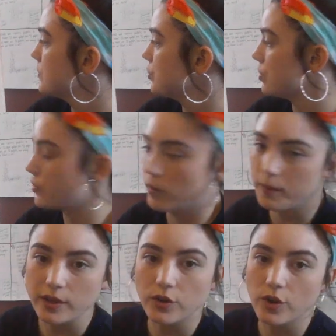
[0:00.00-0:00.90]
So there will
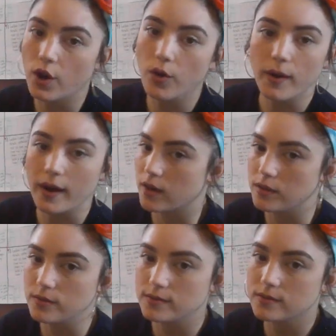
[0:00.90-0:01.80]
be no
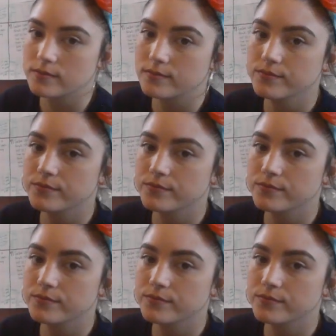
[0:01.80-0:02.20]
arrows.